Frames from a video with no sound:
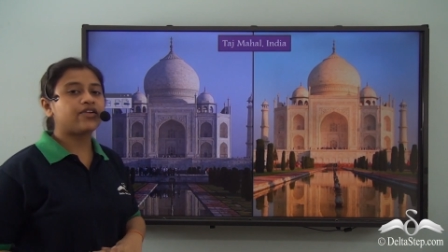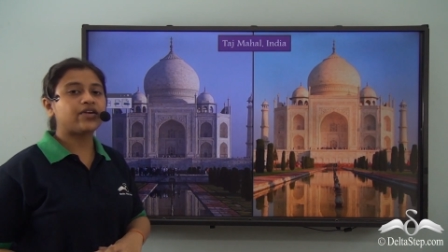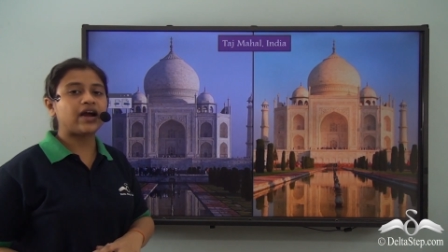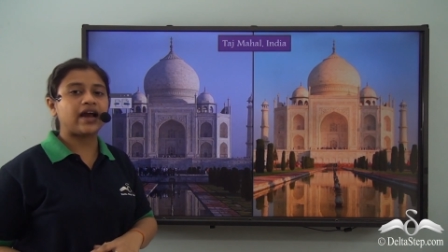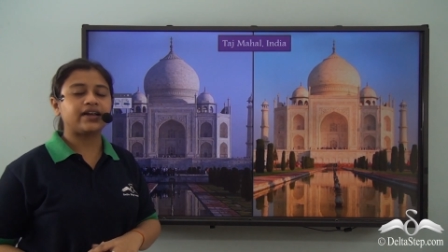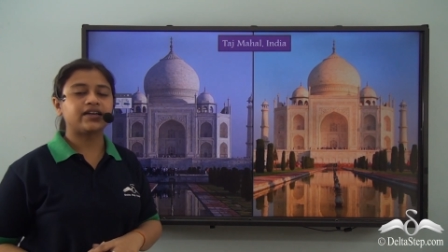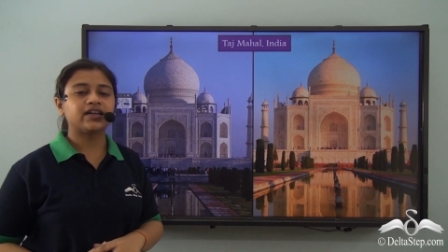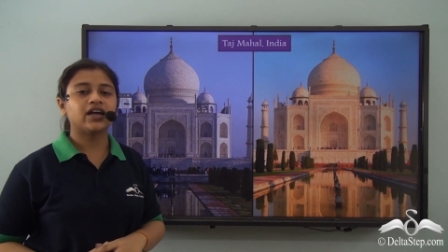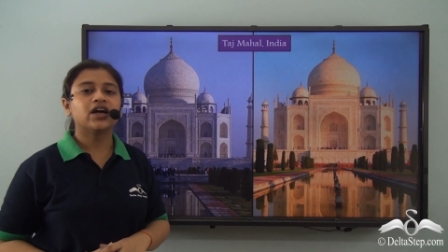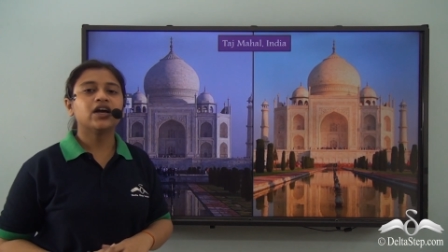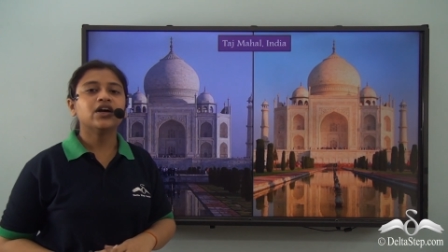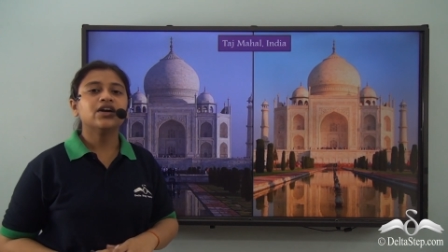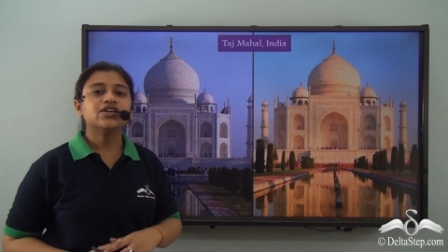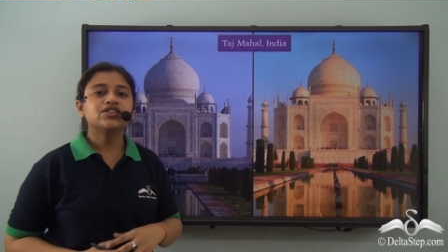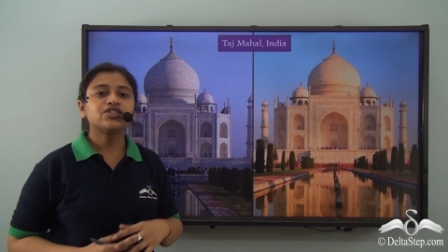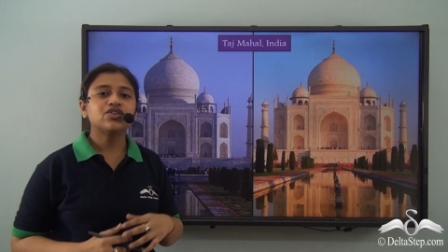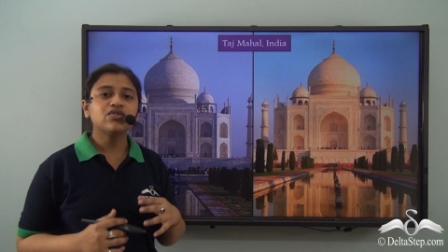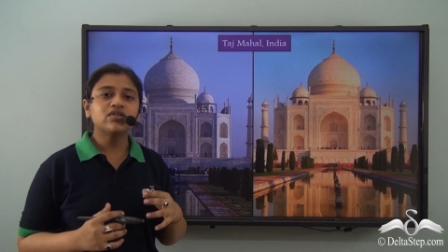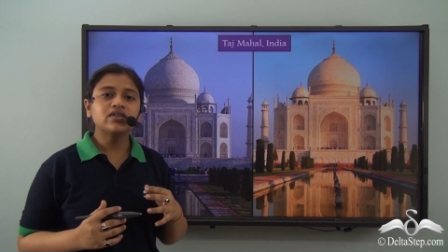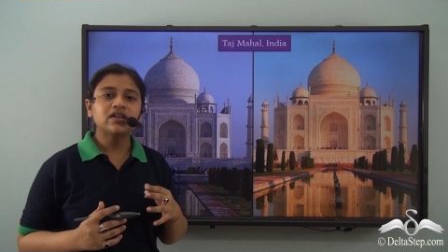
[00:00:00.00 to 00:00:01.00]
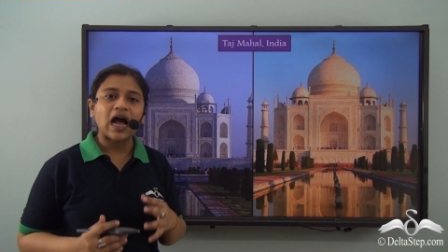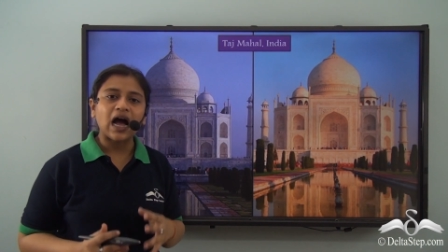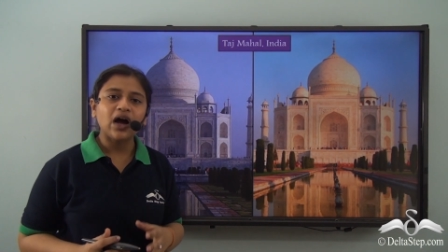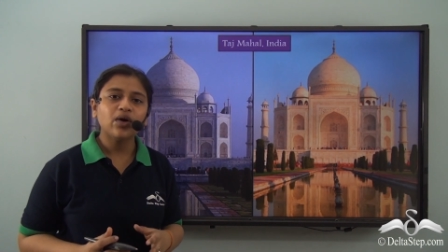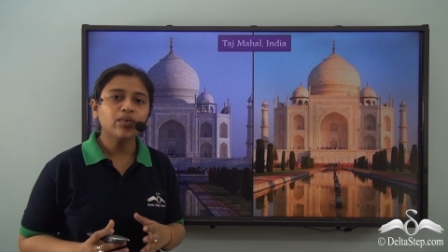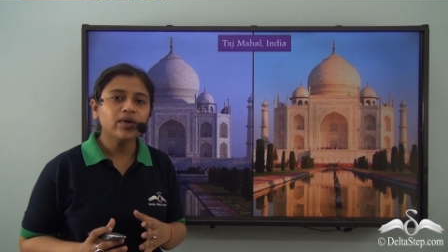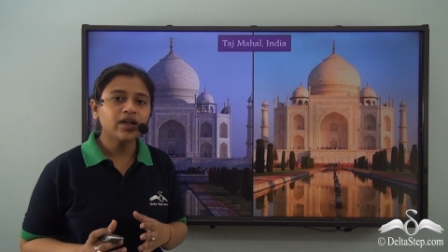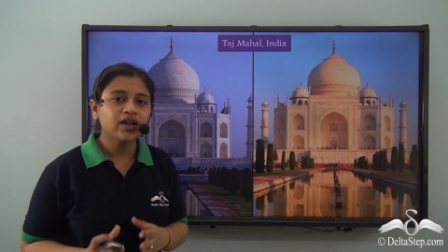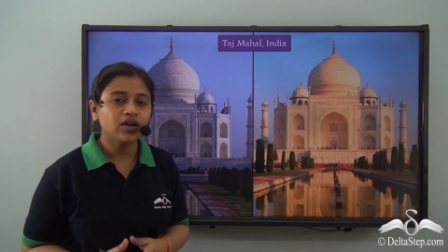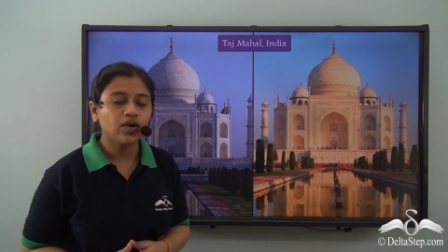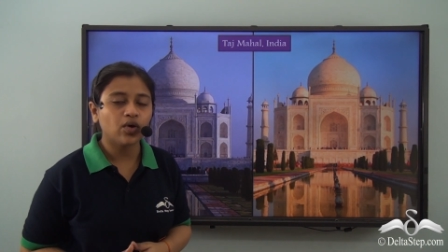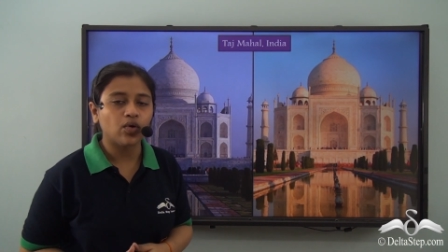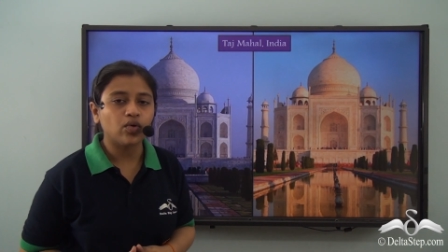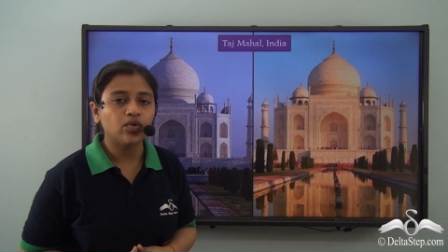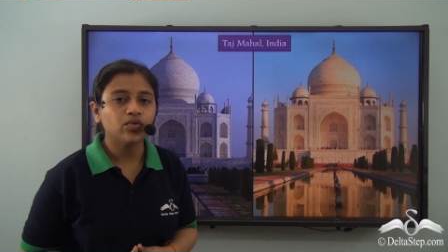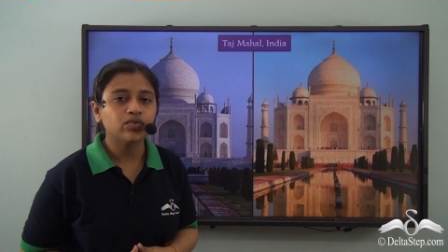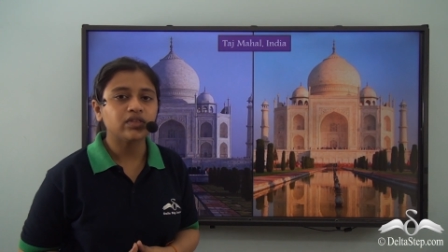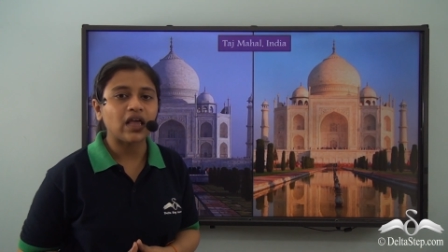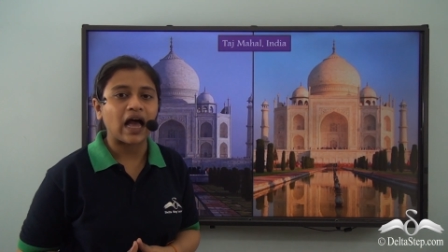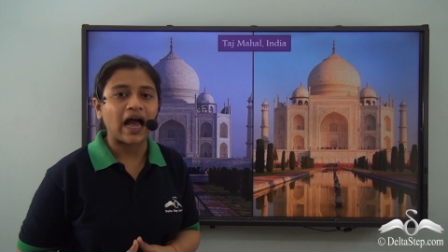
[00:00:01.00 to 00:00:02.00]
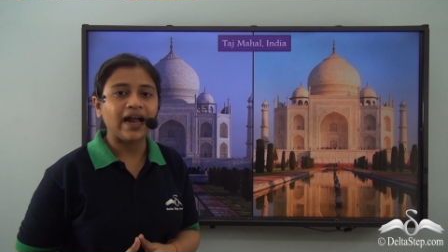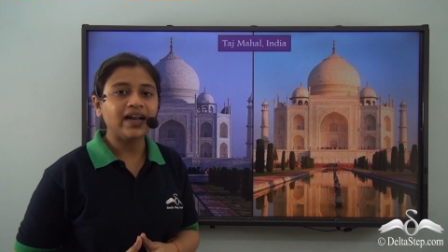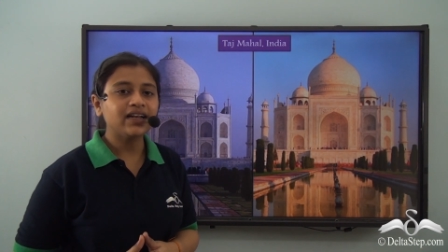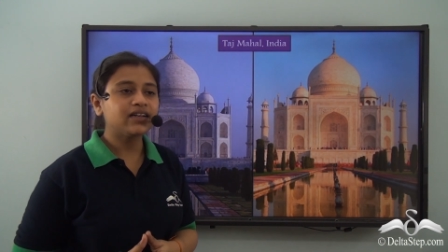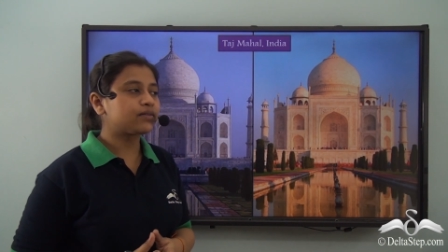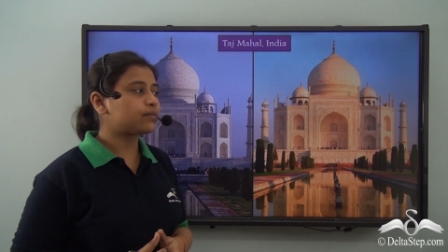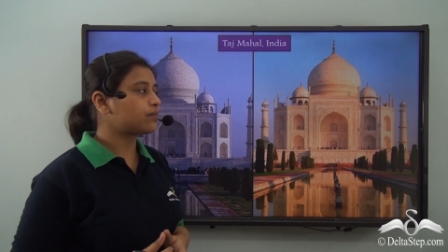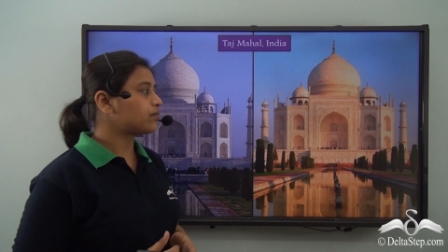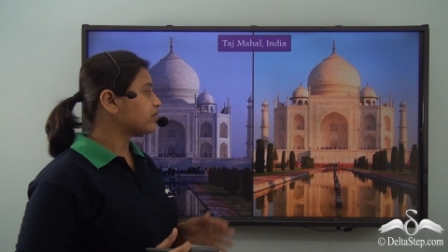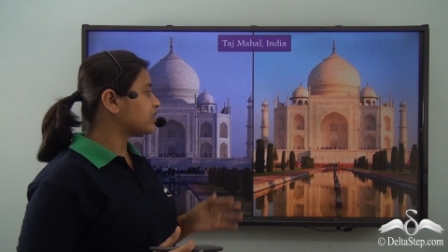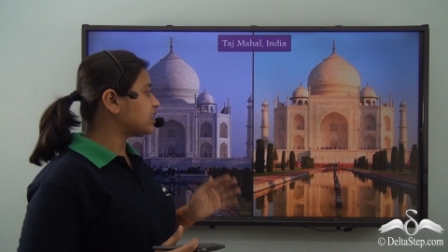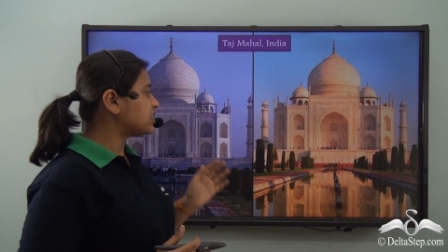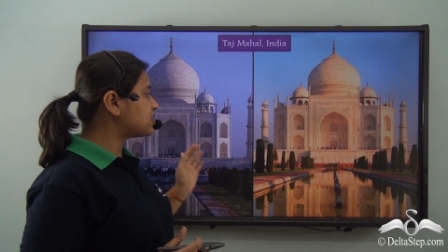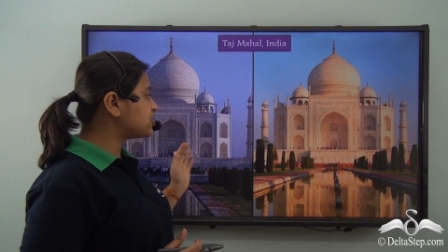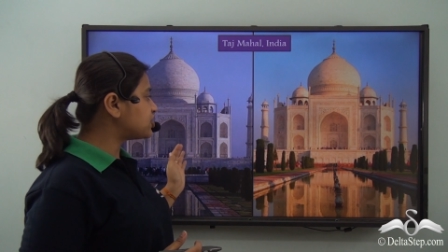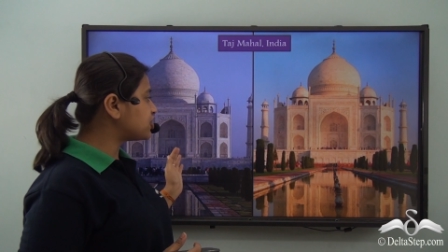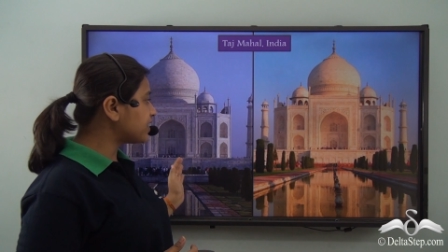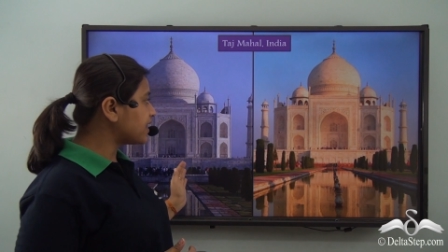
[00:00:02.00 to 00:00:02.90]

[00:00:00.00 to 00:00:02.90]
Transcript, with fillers: Right. So now we know that the